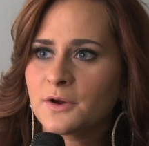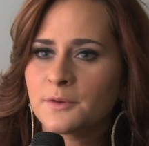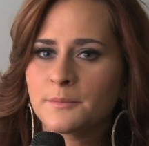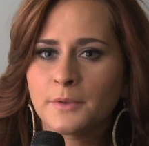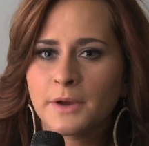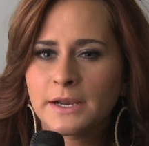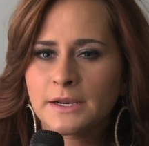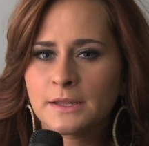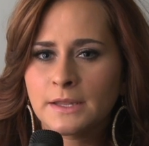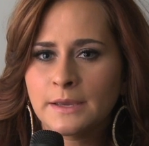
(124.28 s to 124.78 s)
or
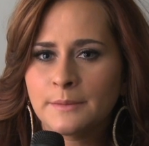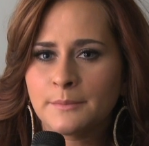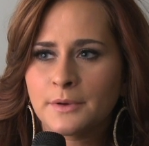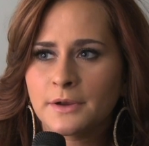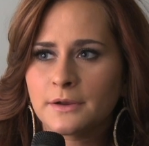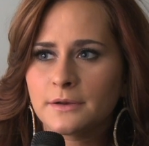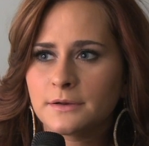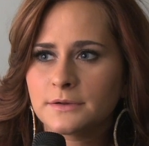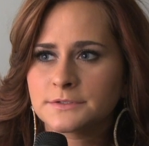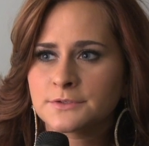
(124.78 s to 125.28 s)
Miranda
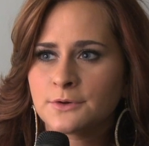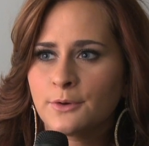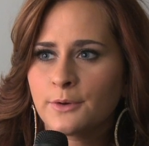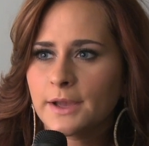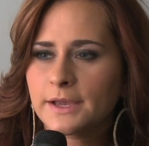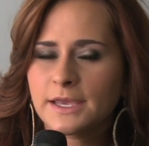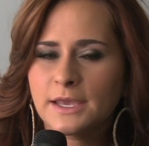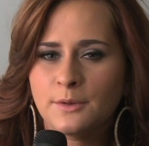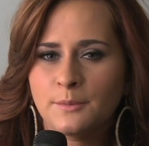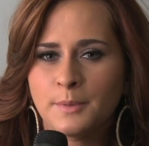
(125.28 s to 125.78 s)
Lambert
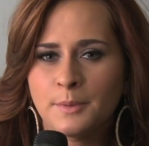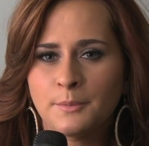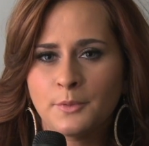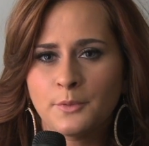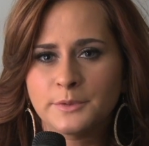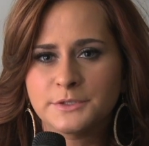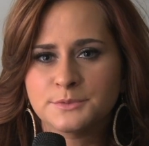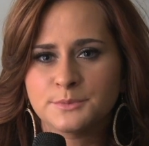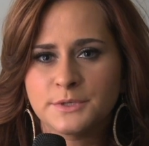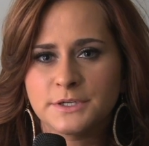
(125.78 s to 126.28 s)
song. I can't
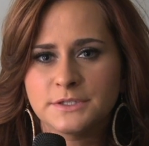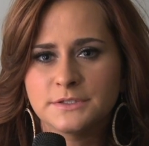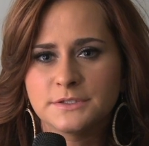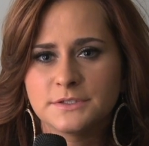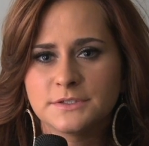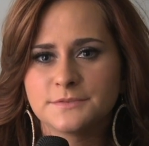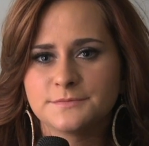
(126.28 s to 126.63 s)
remember which one.